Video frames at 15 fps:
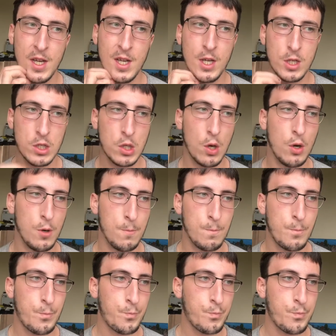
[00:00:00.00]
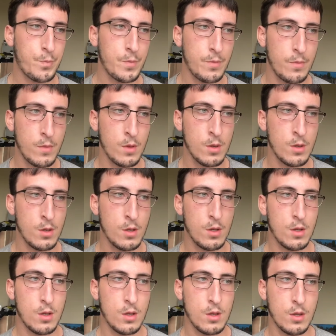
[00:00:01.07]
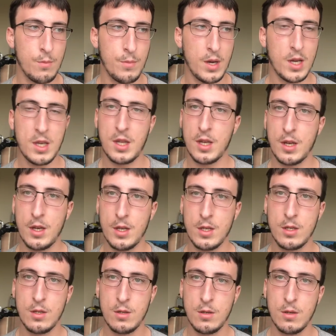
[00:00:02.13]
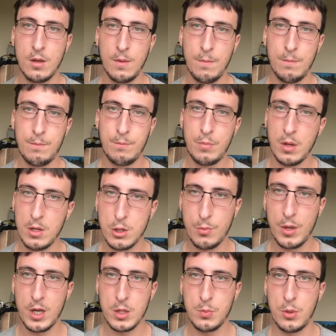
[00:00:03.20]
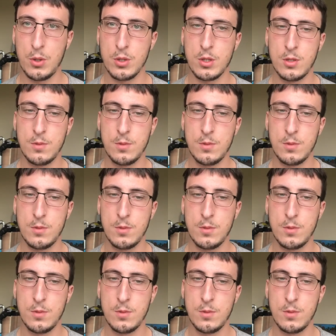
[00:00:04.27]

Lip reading: So the main thing is build your baseboards,